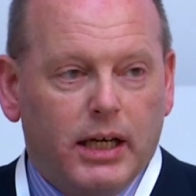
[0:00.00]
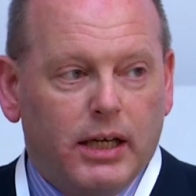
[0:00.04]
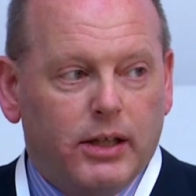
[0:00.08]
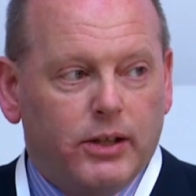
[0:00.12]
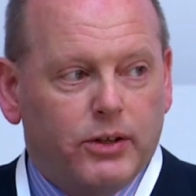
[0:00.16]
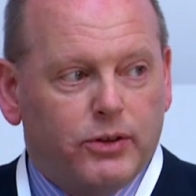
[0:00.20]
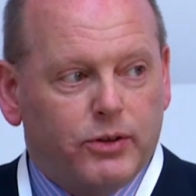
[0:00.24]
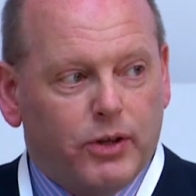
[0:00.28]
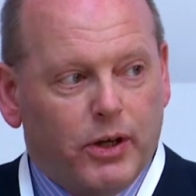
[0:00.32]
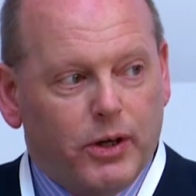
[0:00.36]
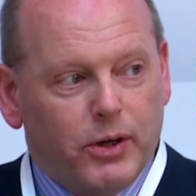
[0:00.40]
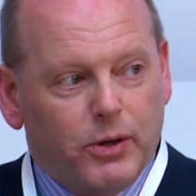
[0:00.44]

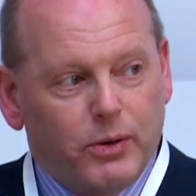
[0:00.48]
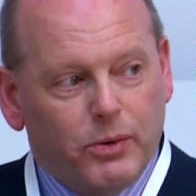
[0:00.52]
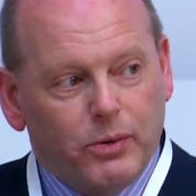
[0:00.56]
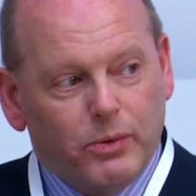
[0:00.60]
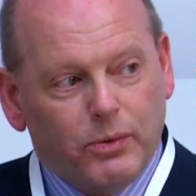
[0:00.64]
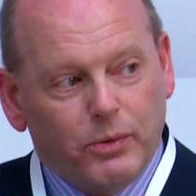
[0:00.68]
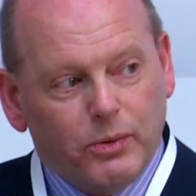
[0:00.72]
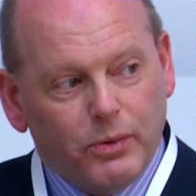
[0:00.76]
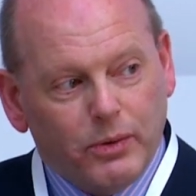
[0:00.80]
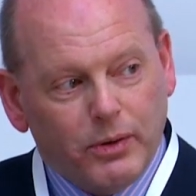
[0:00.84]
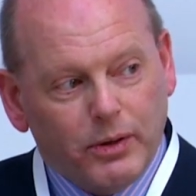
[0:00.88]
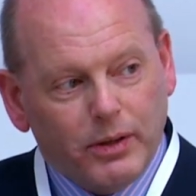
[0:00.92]
So
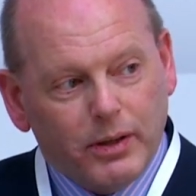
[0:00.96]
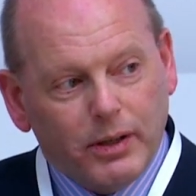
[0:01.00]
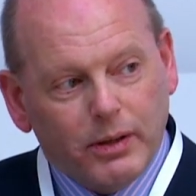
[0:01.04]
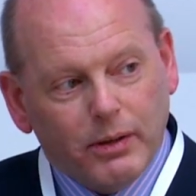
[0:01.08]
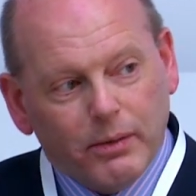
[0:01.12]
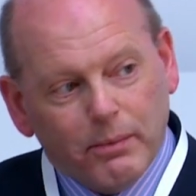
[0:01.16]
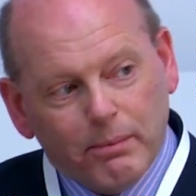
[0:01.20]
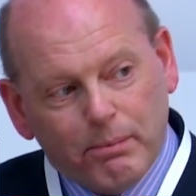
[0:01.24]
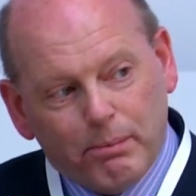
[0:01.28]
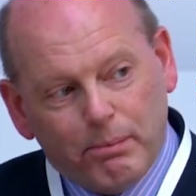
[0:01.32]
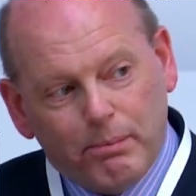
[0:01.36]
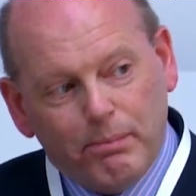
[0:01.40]

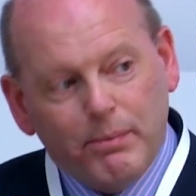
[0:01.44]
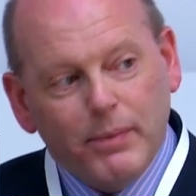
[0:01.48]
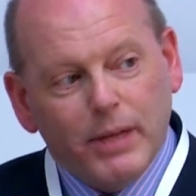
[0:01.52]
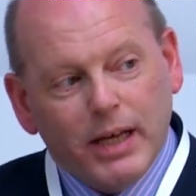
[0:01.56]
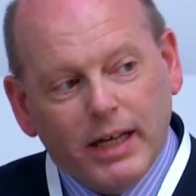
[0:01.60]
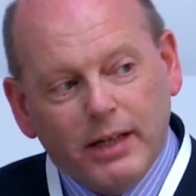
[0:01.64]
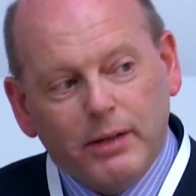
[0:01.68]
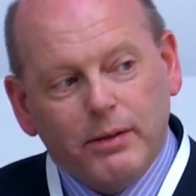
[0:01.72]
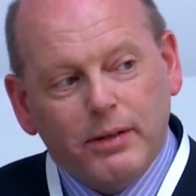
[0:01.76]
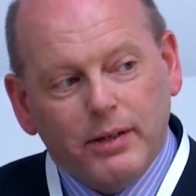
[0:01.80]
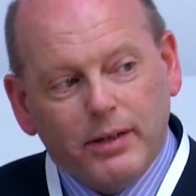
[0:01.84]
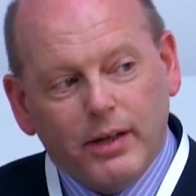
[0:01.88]

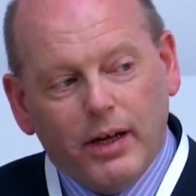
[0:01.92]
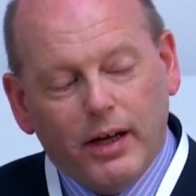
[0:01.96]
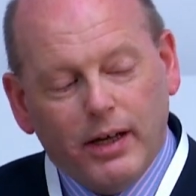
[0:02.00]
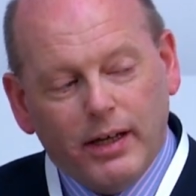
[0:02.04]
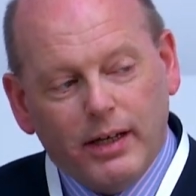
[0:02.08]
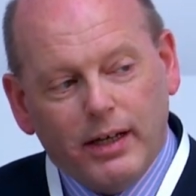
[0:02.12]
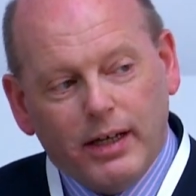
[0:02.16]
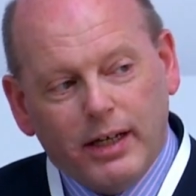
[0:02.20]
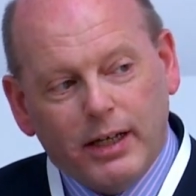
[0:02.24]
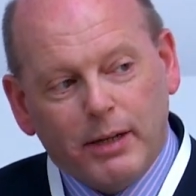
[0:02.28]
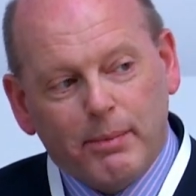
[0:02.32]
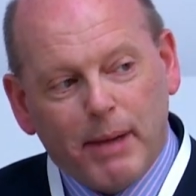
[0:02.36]
in
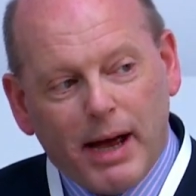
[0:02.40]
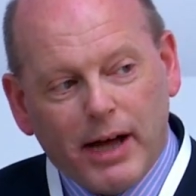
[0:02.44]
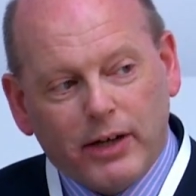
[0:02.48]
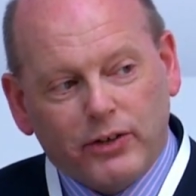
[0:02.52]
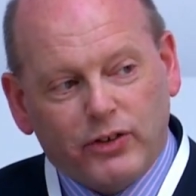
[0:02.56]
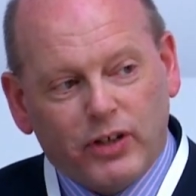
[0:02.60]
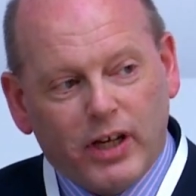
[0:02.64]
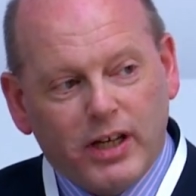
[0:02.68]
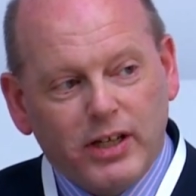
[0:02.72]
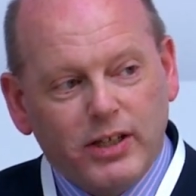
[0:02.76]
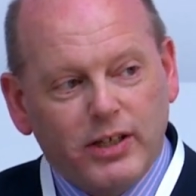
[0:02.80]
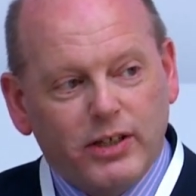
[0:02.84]
about
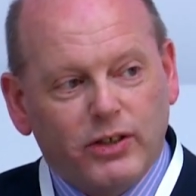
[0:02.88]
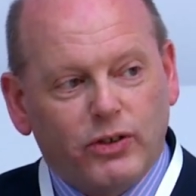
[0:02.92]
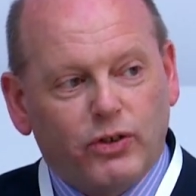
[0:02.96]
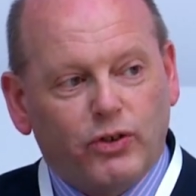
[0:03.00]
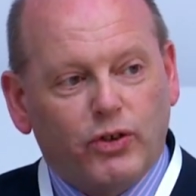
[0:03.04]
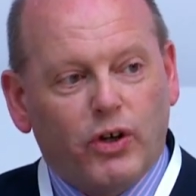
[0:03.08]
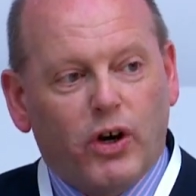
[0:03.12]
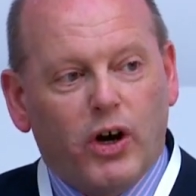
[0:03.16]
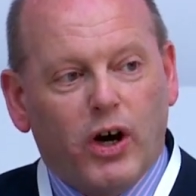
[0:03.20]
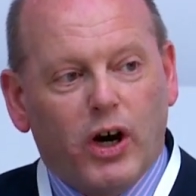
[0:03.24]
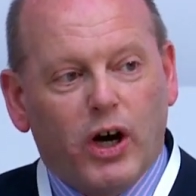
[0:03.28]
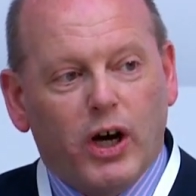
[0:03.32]
10 years'
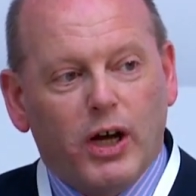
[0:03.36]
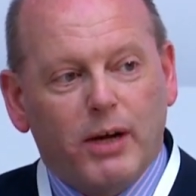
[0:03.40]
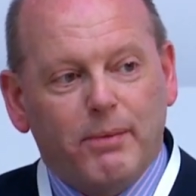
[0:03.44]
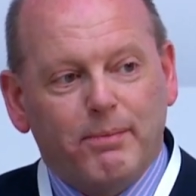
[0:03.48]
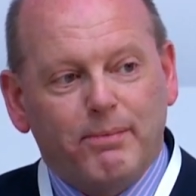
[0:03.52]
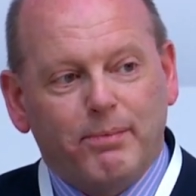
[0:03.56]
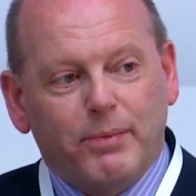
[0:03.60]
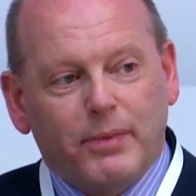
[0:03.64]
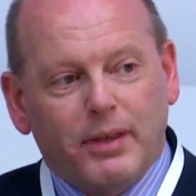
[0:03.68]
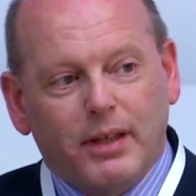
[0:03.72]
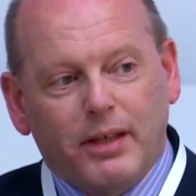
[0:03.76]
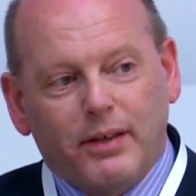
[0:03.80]
time,
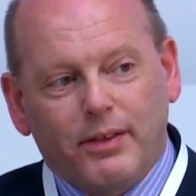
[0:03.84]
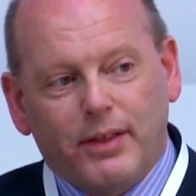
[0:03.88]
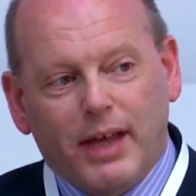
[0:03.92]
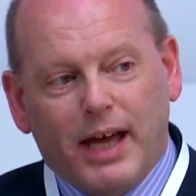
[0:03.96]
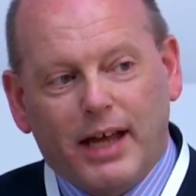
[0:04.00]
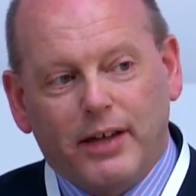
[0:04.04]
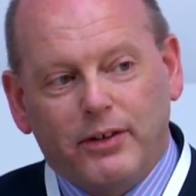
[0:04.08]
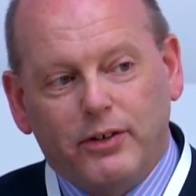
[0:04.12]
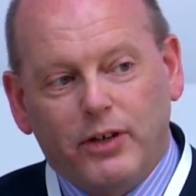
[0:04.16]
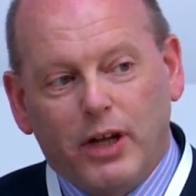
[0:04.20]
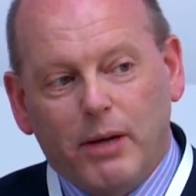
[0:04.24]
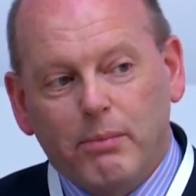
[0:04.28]

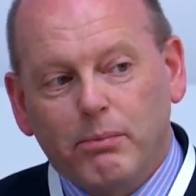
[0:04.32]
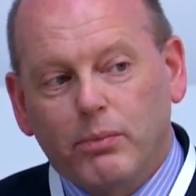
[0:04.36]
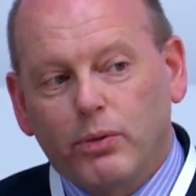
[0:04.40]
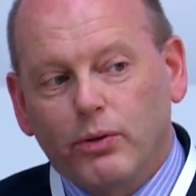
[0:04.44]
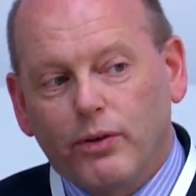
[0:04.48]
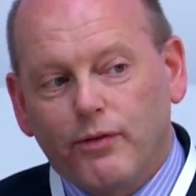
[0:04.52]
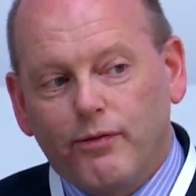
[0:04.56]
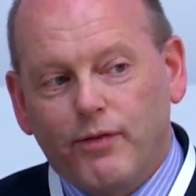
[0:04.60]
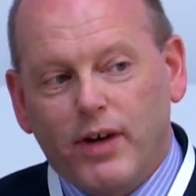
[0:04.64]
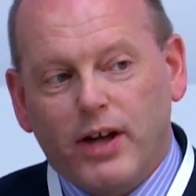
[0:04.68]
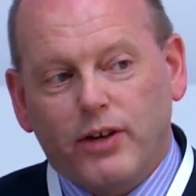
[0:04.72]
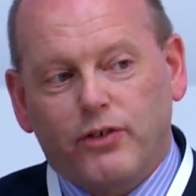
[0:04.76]
that number
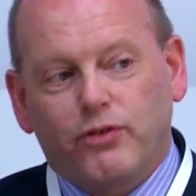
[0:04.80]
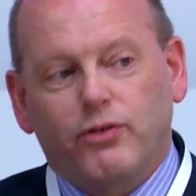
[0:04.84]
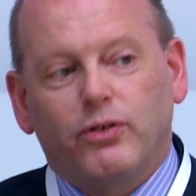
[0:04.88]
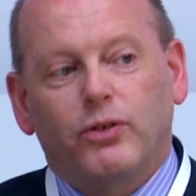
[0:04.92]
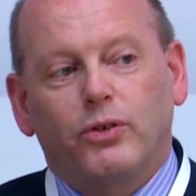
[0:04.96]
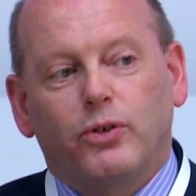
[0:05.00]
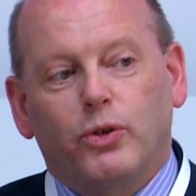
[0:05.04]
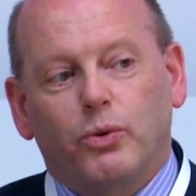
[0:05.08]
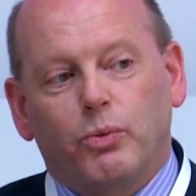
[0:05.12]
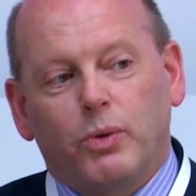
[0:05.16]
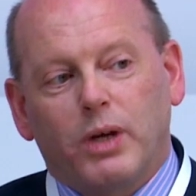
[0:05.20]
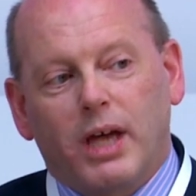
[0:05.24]
of
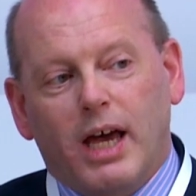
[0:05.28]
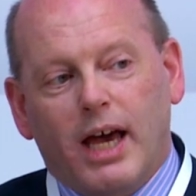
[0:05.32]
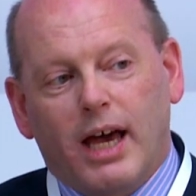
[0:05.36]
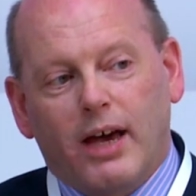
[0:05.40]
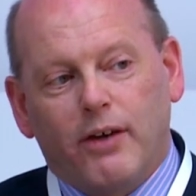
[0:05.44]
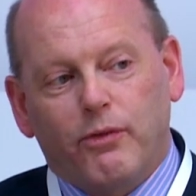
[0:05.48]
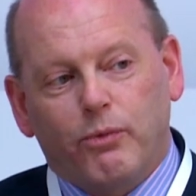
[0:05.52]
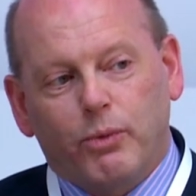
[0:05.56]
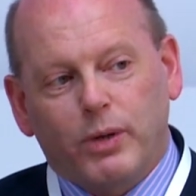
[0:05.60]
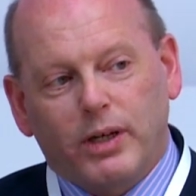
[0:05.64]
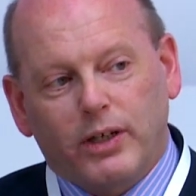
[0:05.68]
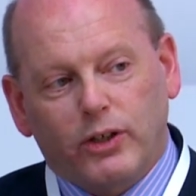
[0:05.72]
veterans that we
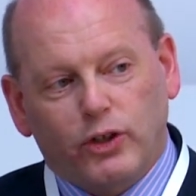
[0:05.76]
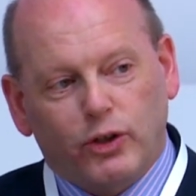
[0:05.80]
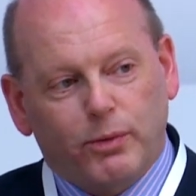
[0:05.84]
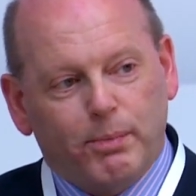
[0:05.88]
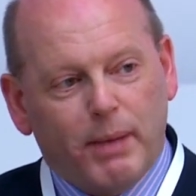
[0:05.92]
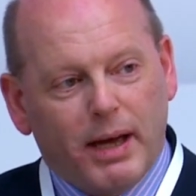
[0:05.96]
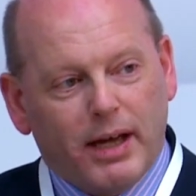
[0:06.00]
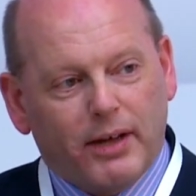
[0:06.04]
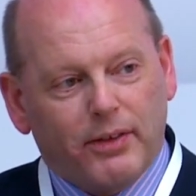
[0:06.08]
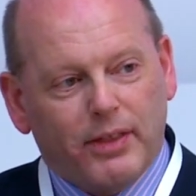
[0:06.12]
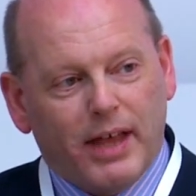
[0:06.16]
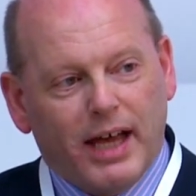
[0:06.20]
have, we
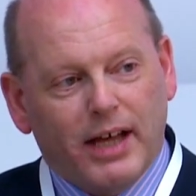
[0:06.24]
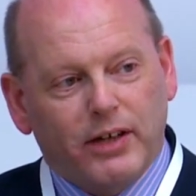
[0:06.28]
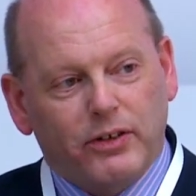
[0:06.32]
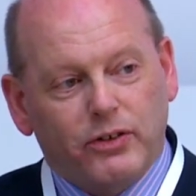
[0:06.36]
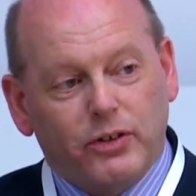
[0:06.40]
expect that